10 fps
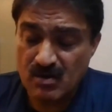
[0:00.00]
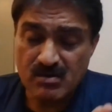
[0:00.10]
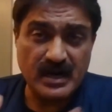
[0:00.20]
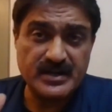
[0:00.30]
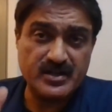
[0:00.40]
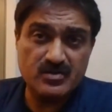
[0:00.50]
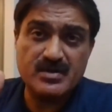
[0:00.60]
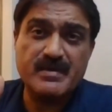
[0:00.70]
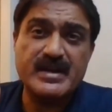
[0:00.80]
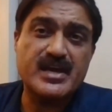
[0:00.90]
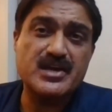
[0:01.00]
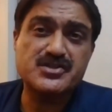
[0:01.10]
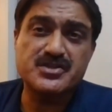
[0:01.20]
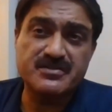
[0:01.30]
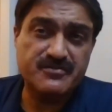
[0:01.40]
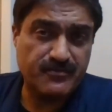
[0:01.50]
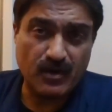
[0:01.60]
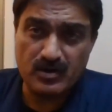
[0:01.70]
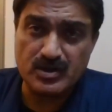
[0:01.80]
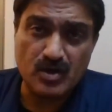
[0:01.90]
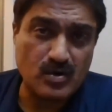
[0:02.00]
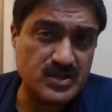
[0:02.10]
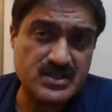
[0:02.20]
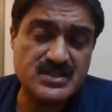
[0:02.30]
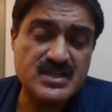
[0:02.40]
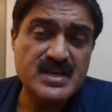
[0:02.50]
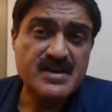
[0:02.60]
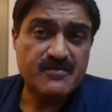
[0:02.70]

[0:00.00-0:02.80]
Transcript: No, continue the medication, follow the doctors,